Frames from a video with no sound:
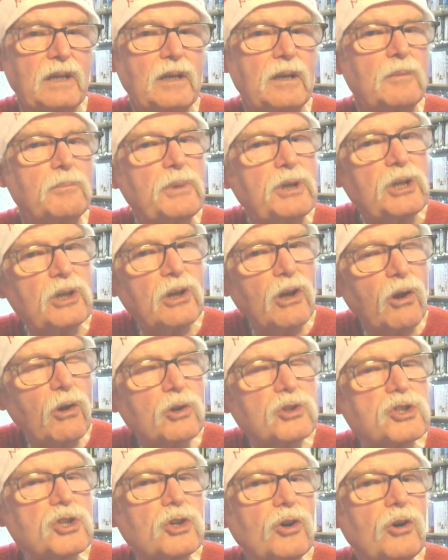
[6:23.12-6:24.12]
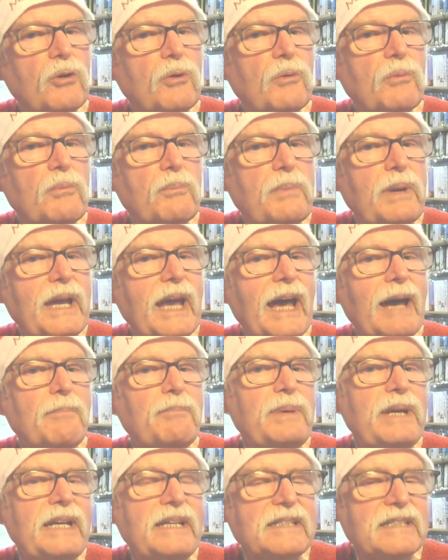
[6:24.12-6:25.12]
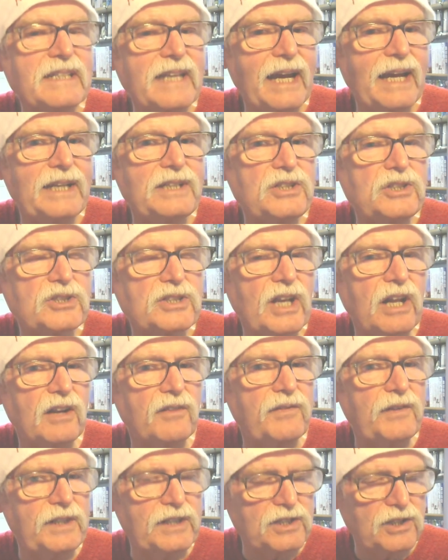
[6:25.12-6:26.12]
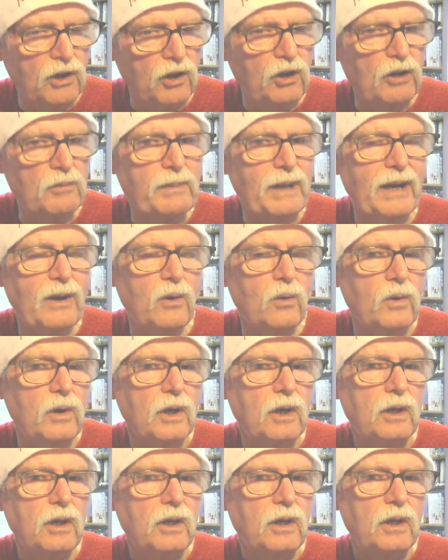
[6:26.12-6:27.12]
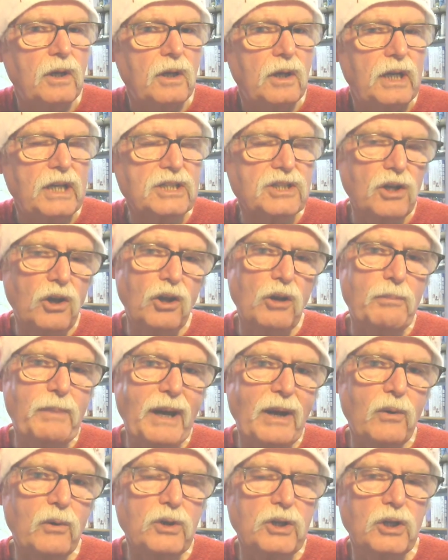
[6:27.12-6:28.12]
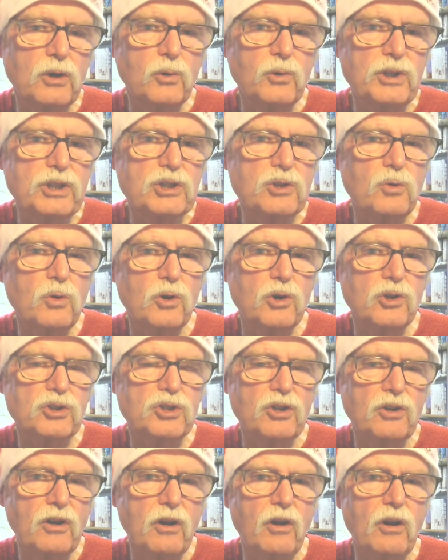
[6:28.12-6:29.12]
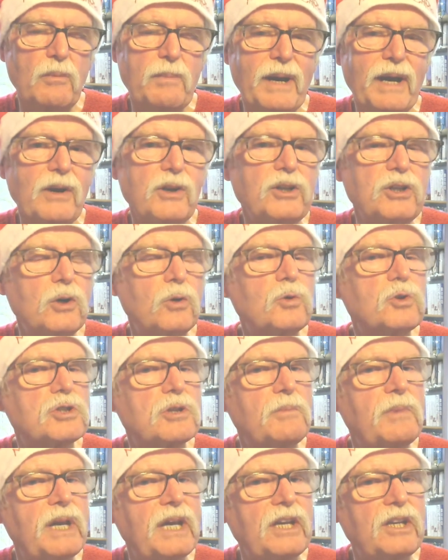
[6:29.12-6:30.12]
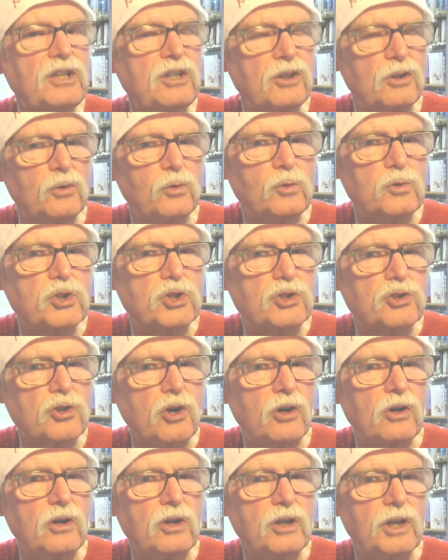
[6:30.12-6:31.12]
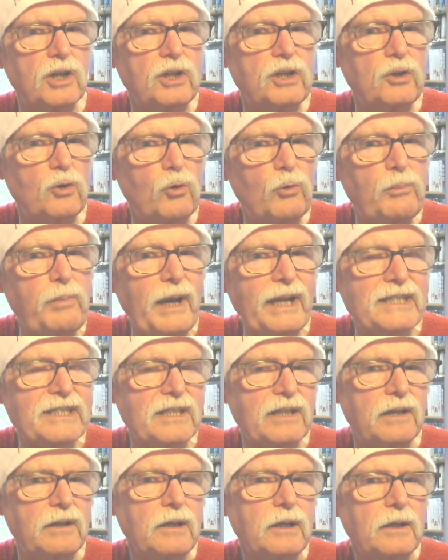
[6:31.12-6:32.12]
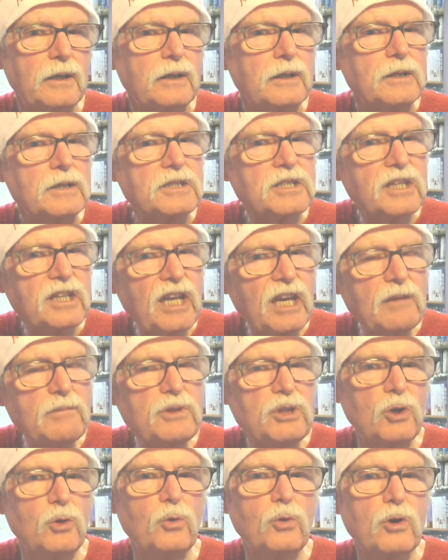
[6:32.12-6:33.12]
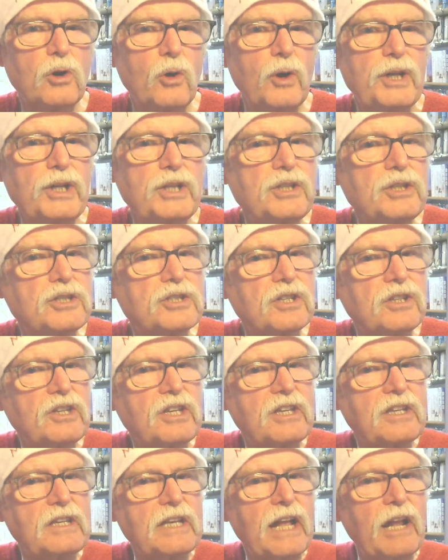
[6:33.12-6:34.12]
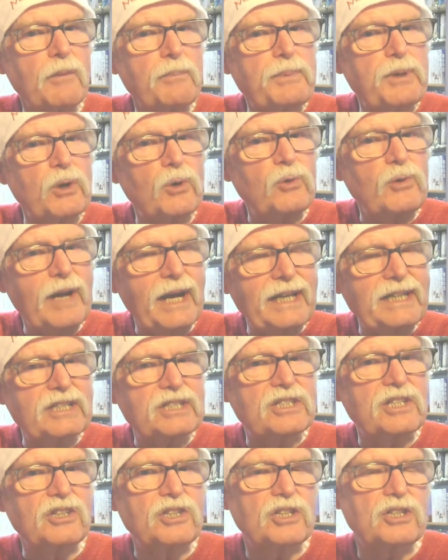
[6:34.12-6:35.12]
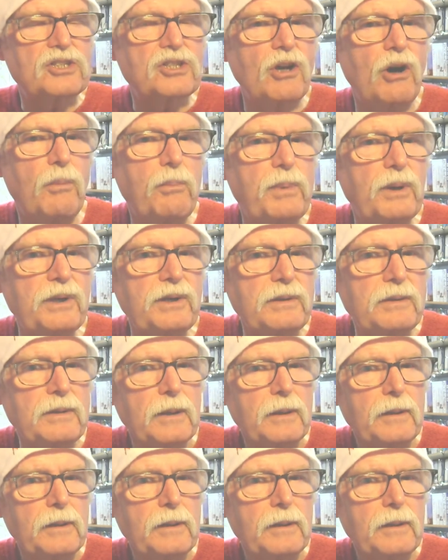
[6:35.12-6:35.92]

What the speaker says: but you'll also be happy inside yourself. And it's all about you. These quotes are all about you, to make you stronger, you better, to keep you going, to help you rise to the top and